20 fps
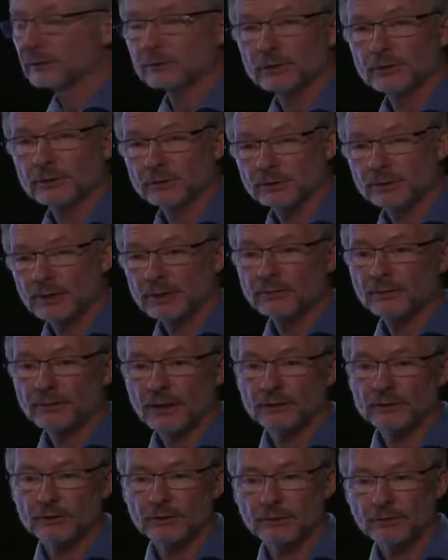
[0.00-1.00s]
of success
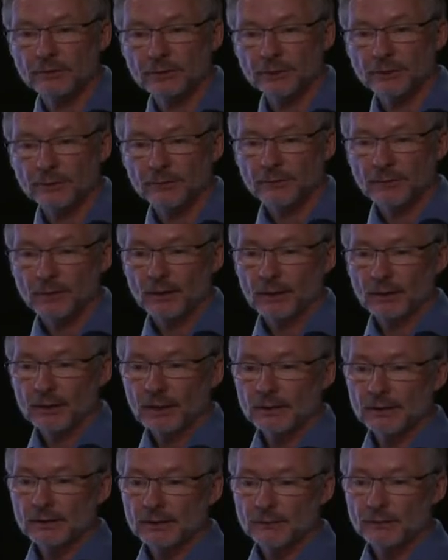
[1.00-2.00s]
factors,
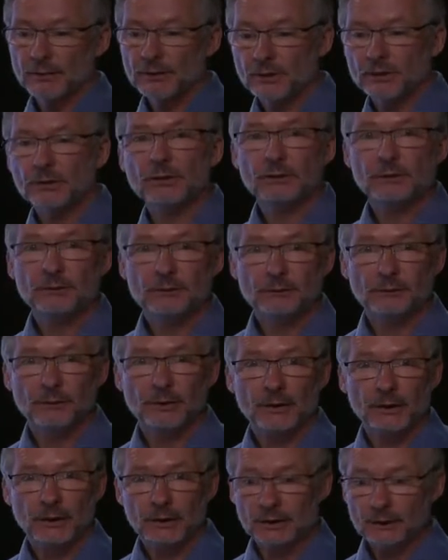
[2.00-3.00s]
and a limited
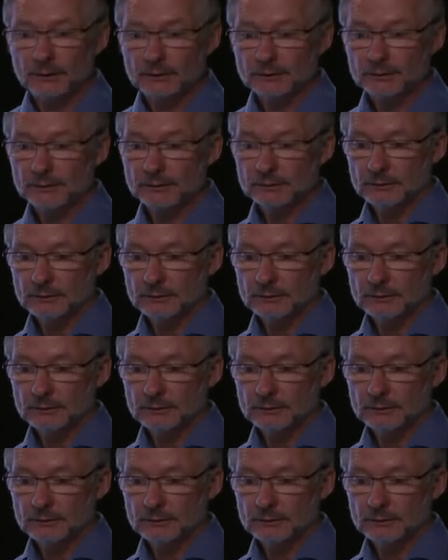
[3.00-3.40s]
funding